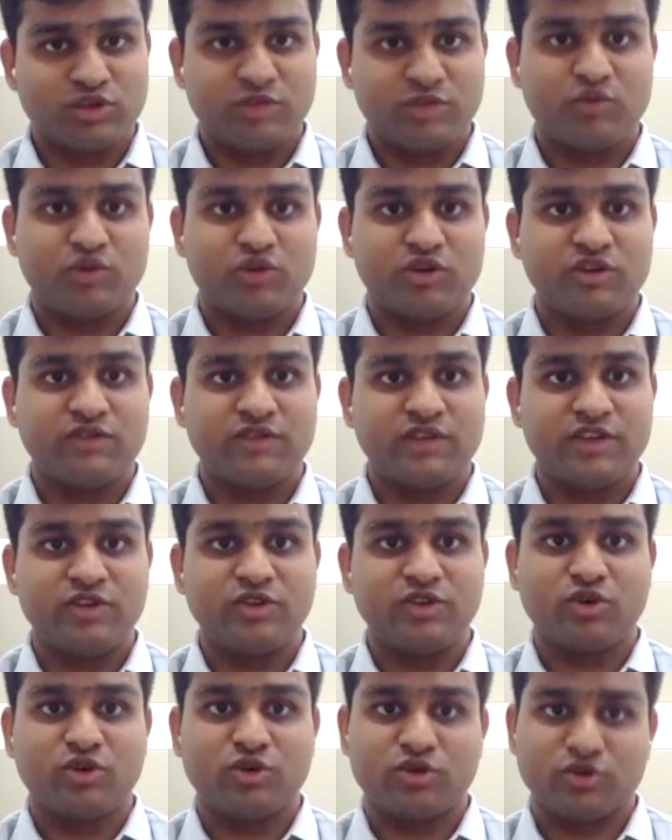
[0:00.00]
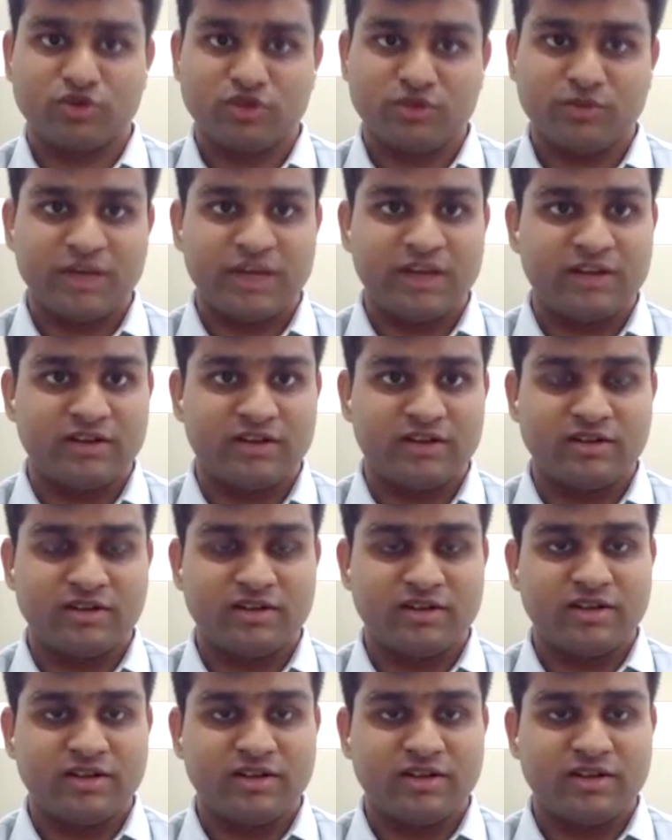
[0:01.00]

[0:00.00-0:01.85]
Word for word: most important when you talk to the panel.